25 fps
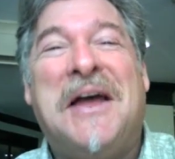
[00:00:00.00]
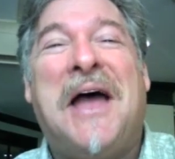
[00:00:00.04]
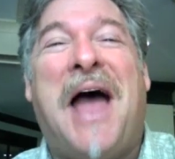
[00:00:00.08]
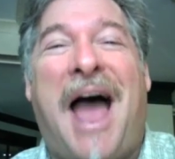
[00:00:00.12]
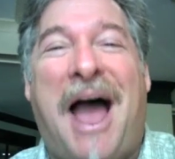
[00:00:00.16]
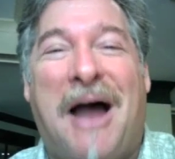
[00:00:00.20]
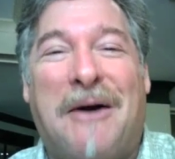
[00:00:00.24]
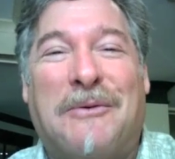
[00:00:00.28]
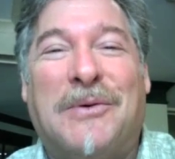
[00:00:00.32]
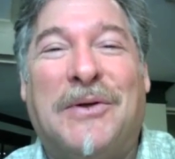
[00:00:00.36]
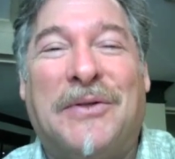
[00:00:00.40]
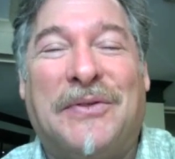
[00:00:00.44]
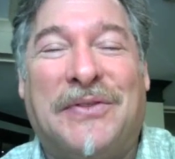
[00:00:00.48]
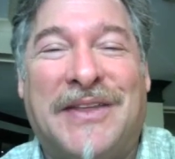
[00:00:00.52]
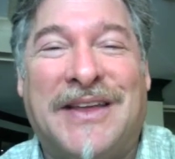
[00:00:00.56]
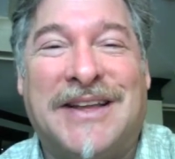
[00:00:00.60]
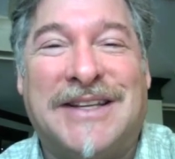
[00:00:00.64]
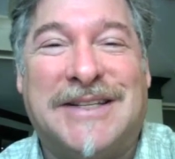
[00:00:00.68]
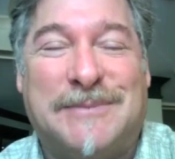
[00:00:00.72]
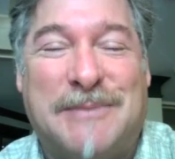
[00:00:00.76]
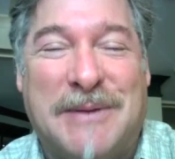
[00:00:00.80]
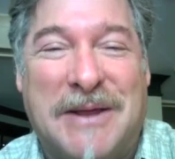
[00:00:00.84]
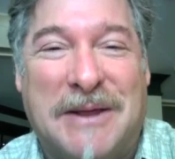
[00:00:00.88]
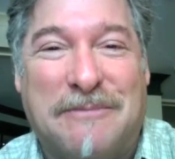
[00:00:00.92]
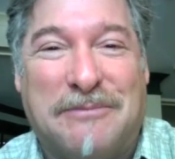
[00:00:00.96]
how will
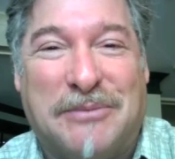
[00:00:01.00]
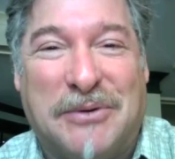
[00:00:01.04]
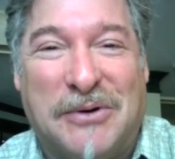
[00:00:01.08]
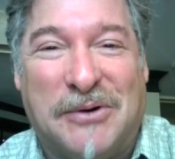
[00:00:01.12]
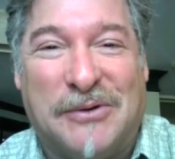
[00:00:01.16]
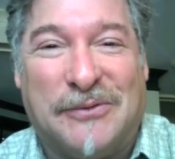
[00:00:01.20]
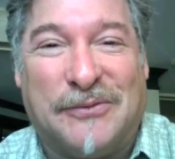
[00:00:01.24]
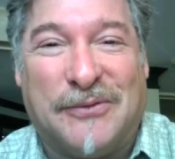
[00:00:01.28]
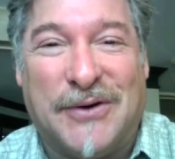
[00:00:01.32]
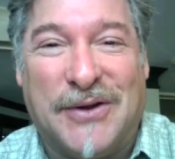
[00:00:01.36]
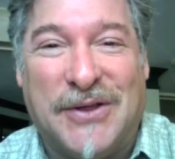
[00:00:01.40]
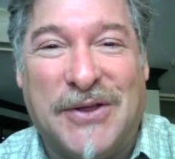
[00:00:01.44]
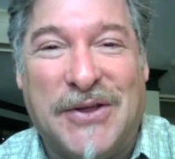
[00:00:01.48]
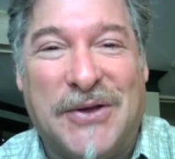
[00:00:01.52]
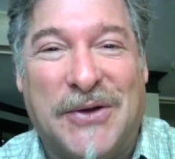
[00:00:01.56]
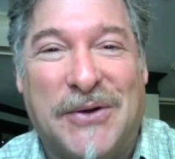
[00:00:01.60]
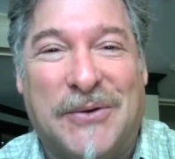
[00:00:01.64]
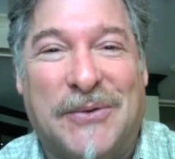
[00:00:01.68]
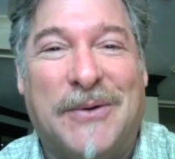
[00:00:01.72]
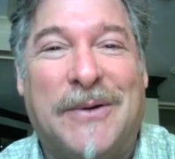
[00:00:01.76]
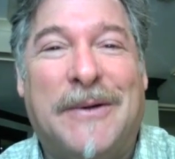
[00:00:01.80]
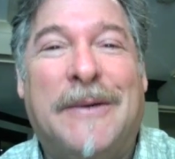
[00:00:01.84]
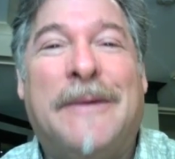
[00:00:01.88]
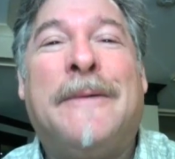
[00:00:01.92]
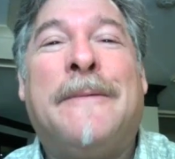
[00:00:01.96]
things be improved for
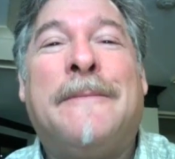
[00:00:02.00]
you